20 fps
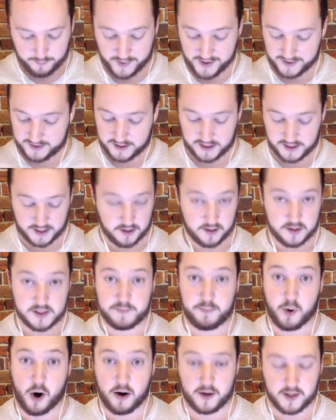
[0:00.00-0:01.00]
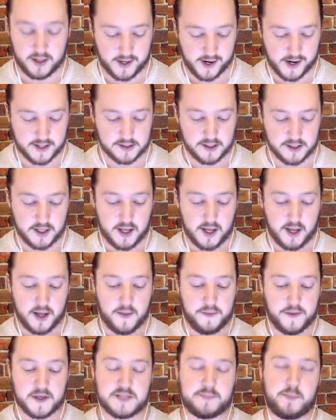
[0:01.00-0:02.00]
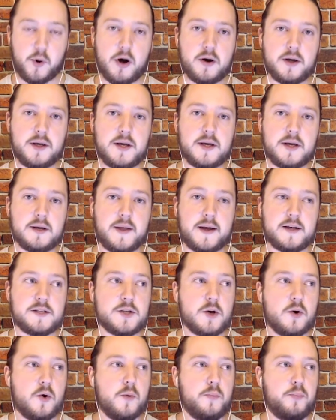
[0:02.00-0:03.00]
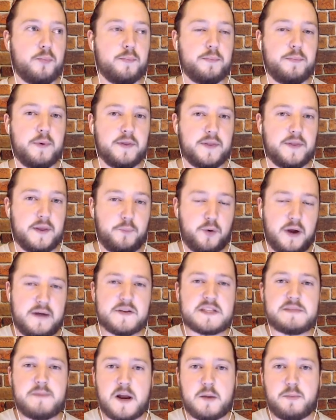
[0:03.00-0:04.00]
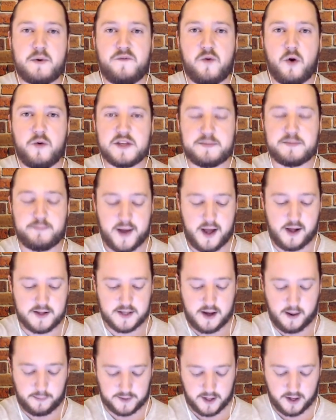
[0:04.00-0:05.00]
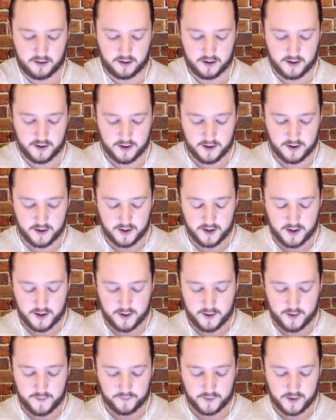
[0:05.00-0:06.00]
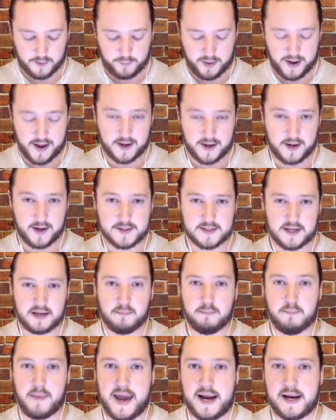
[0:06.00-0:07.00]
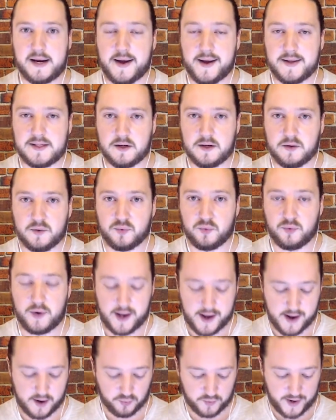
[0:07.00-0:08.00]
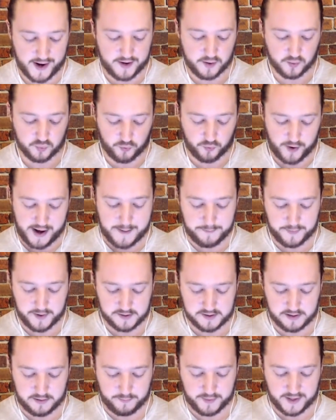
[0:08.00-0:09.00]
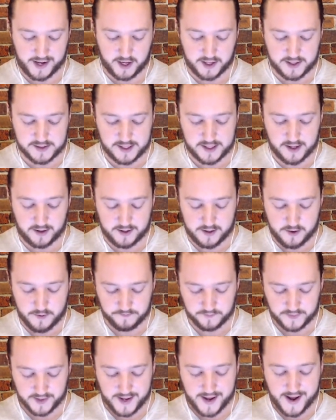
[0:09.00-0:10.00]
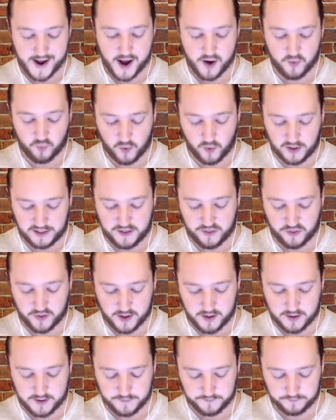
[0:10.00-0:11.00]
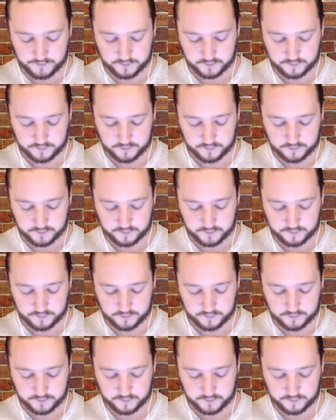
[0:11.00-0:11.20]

But Sparky, guys. The Sparky, like, so the previous matter before this balance update, Pekkas and Mega Knights uh, ran rampant. But I gotta tell you, I really think